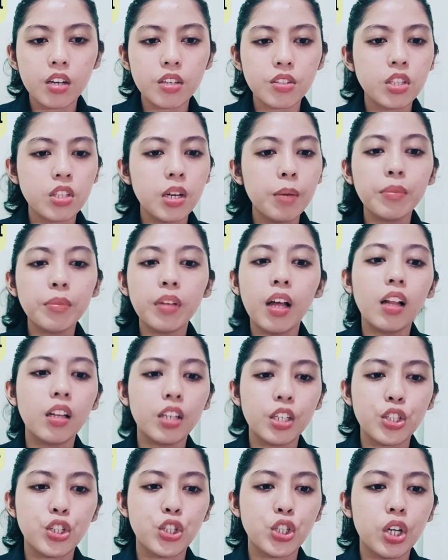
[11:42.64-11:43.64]
some
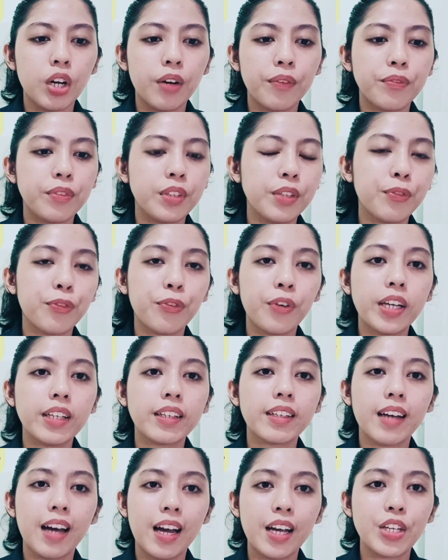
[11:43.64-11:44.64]
knowledge of
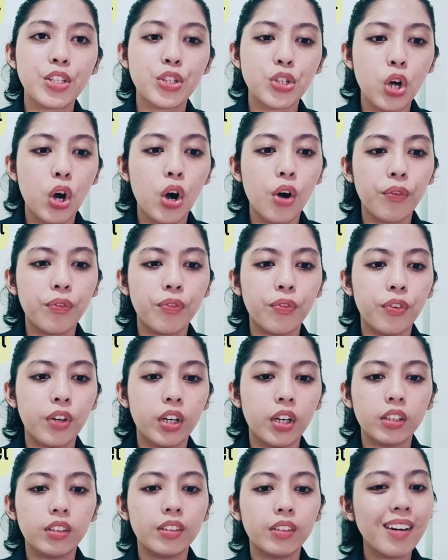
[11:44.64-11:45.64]
different kinds of
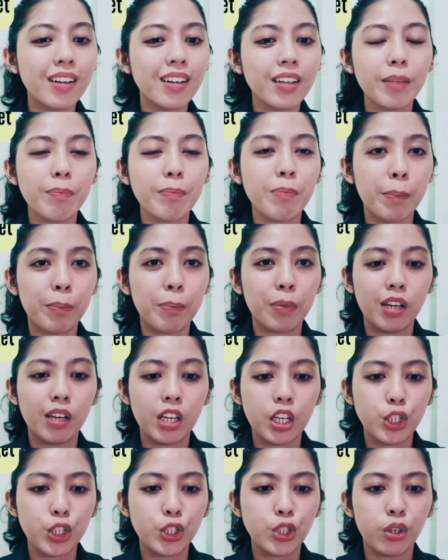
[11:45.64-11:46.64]
target
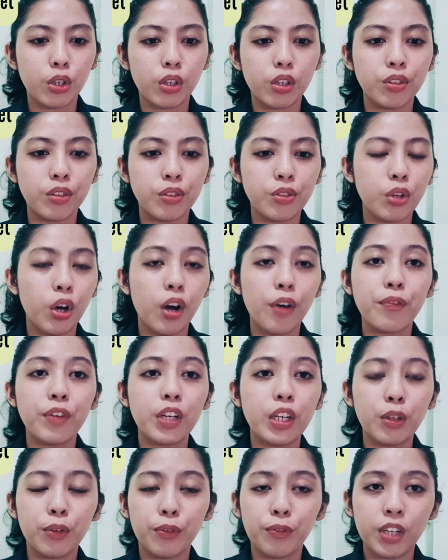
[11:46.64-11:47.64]
populations of
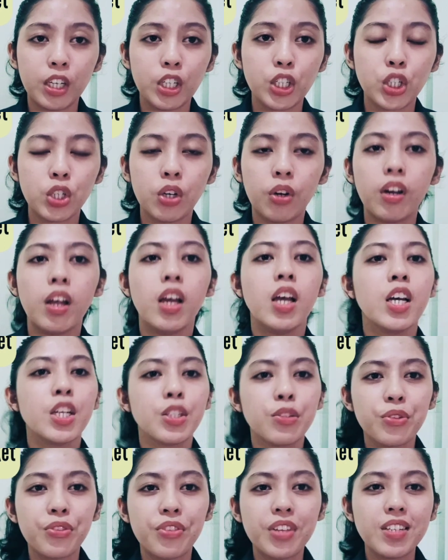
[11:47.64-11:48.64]
innovation.
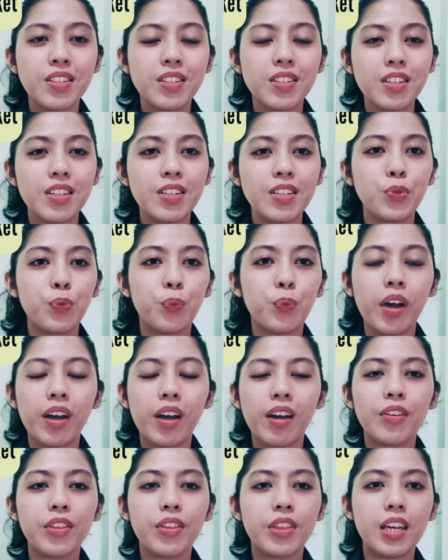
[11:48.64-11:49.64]
So this is
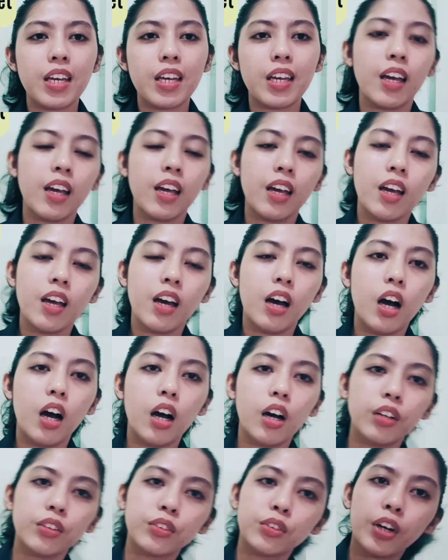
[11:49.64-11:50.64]
where the
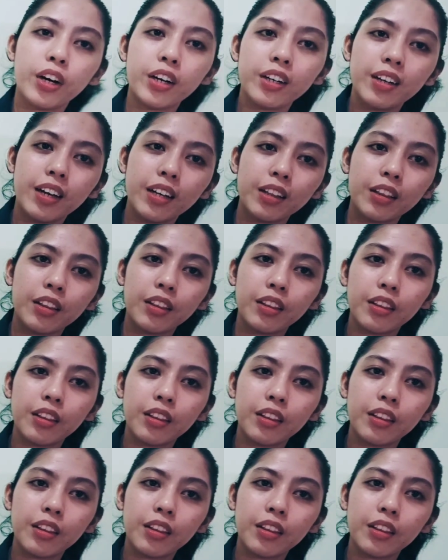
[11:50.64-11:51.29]
target